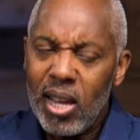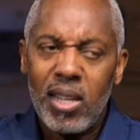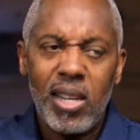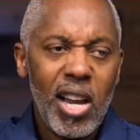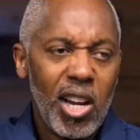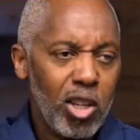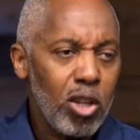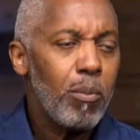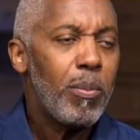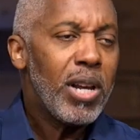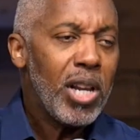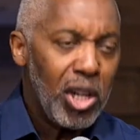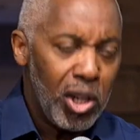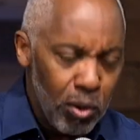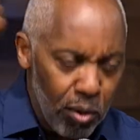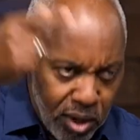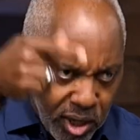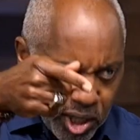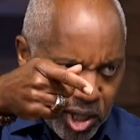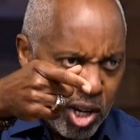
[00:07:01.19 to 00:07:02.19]
Yeah, you've been
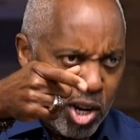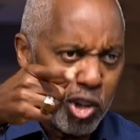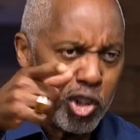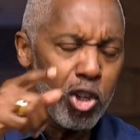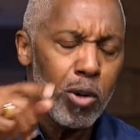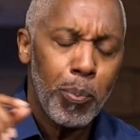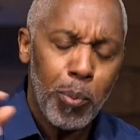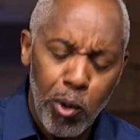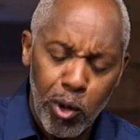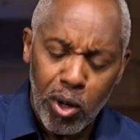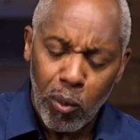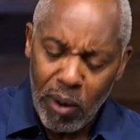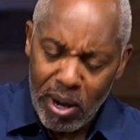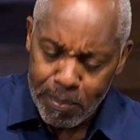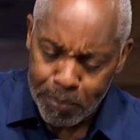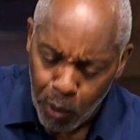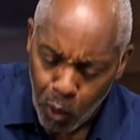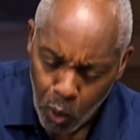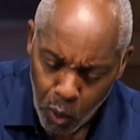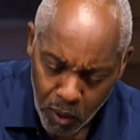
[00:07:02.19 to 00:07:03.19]
doing good. You pulled away
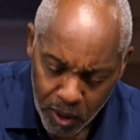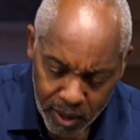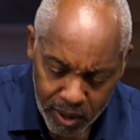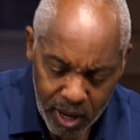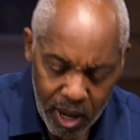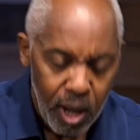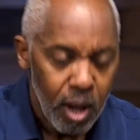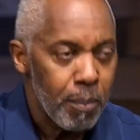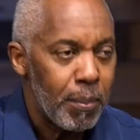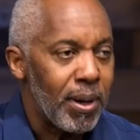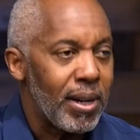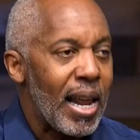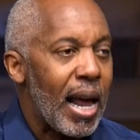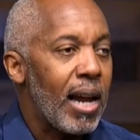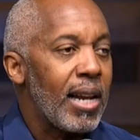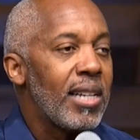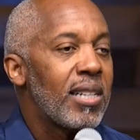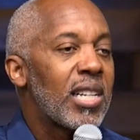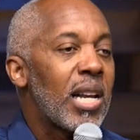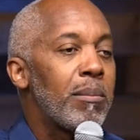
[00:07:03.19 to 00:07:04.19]
porn, but now
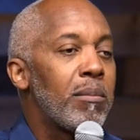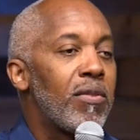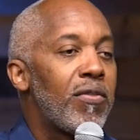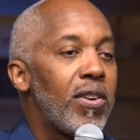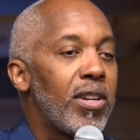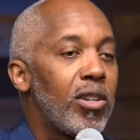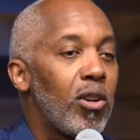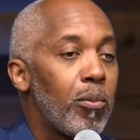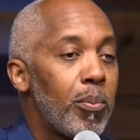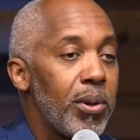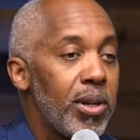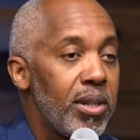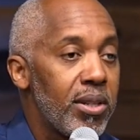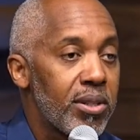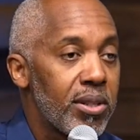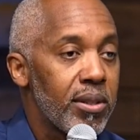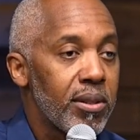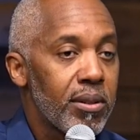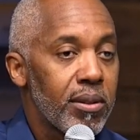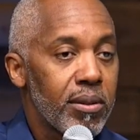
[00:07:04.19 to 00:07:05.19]
he's coming for your peace.